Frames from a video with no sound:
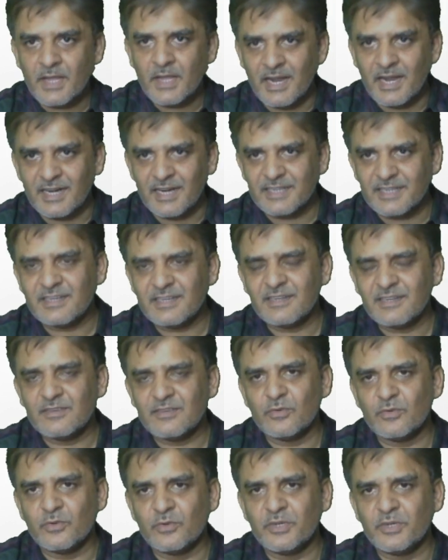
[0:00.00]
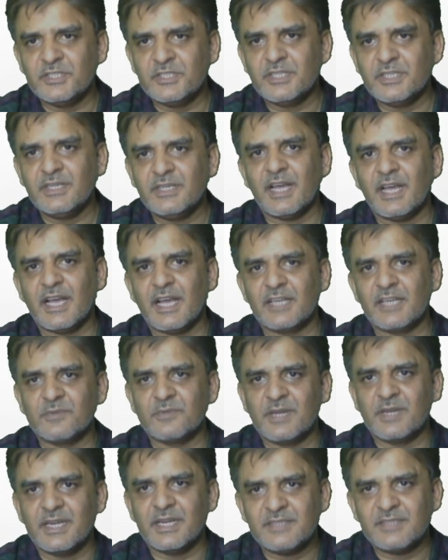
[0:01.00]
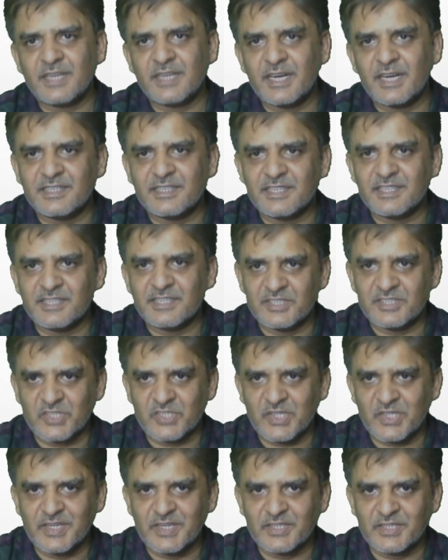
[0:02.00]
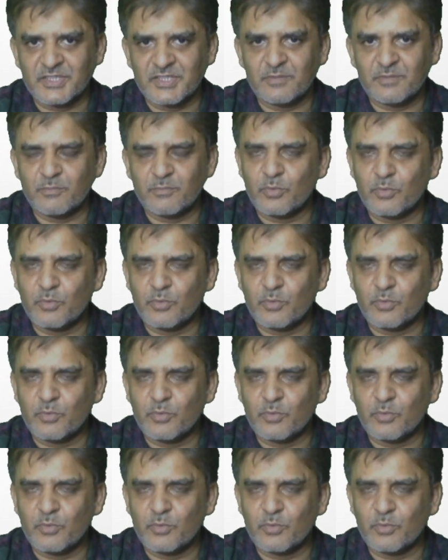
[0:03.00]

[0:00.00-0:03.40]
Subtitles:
at origin as well as at the destination.